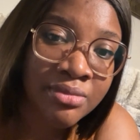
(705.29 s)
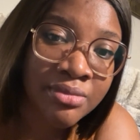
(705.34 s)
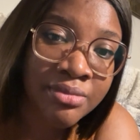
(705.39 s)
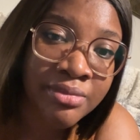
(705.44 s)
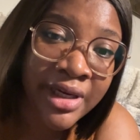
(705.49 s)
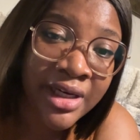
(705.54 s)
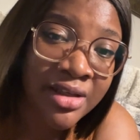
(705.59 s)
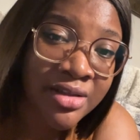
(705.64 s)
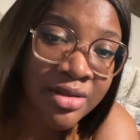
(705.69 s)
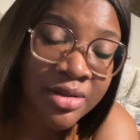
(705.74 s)

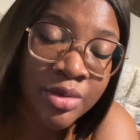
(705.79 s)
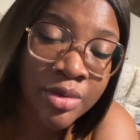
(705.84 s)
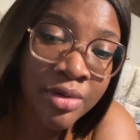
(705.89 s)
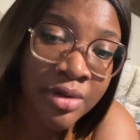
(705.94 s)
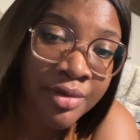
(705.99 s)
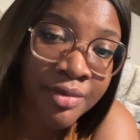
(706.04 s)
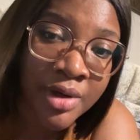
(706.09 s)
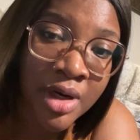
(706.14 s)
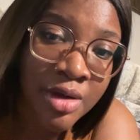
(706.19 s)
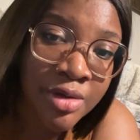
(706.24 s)
mega store
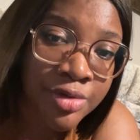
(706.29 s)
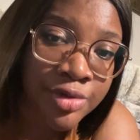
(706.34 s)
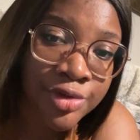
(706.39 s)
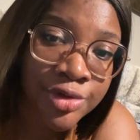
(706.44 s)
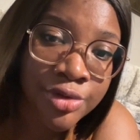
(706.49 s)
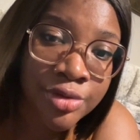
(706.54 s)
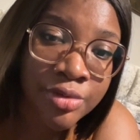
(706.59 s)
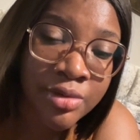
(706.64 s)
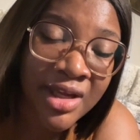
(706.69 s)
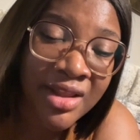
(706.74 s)
around you.